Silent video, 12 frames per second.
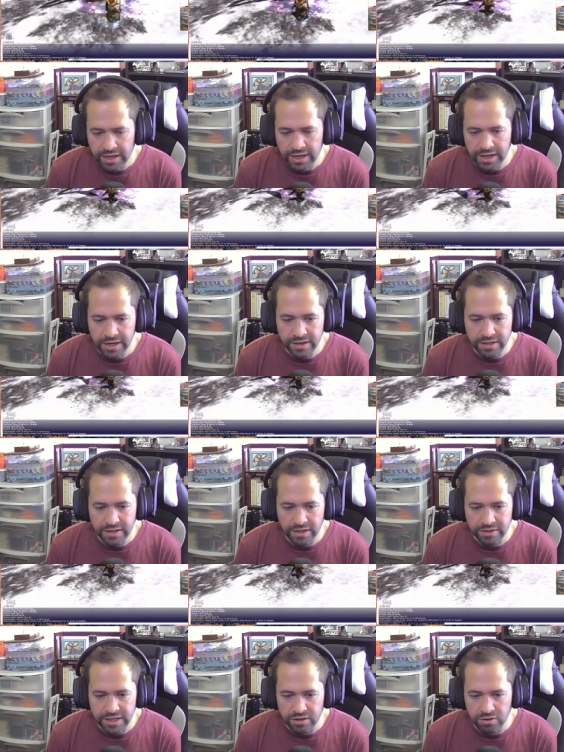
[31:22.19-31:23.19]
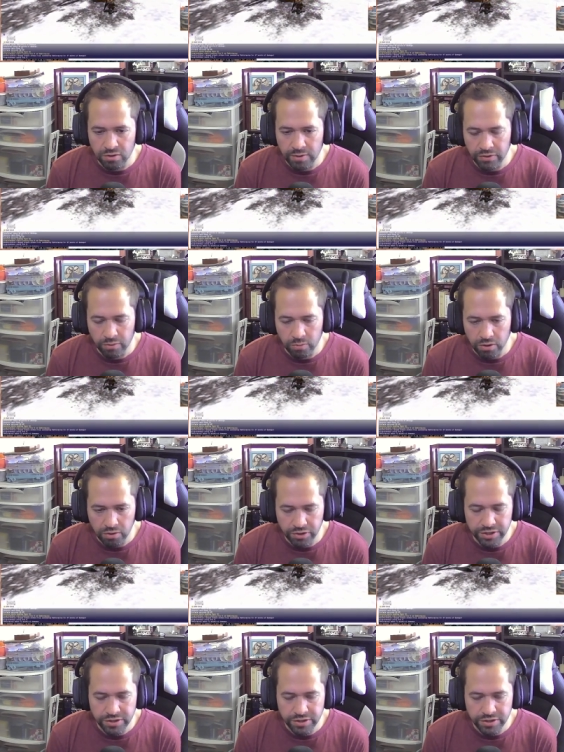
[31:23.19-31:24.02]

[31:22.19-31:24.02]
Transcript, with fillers: and it'll take you around the world,